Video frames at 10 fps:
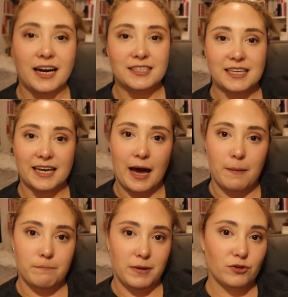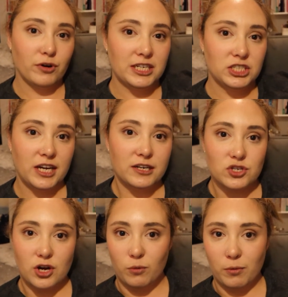yeah, it's like at mid-range now,
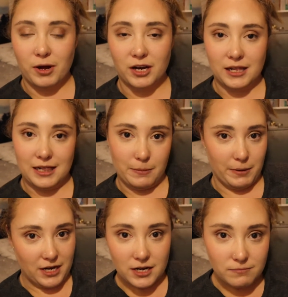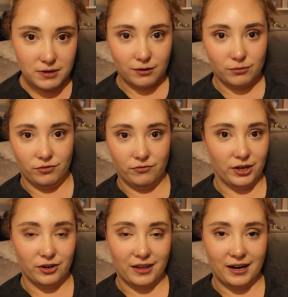so I hope I'm not clipping, but we'll
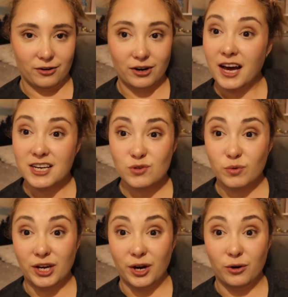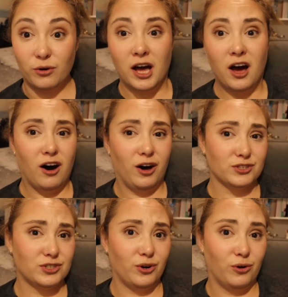figure that out as we go.
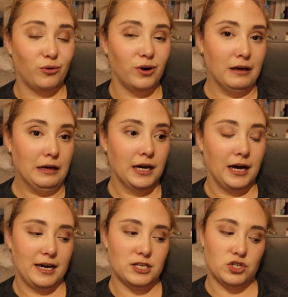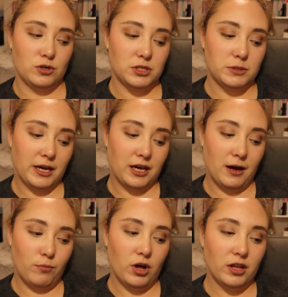Also, I assume it's
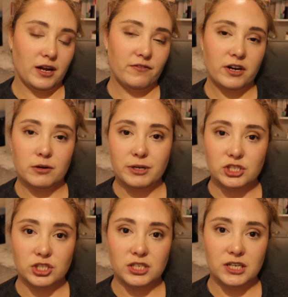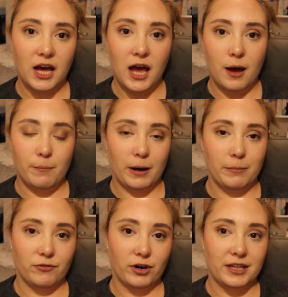picking up well enough under my shirt, but
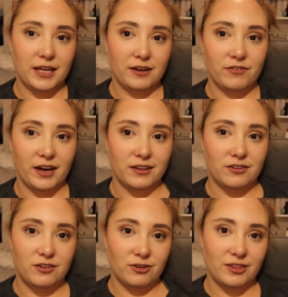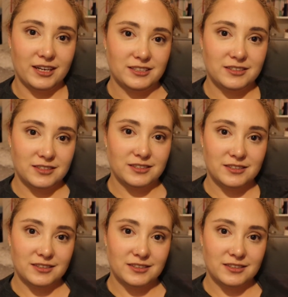I'm afraid that if I do this,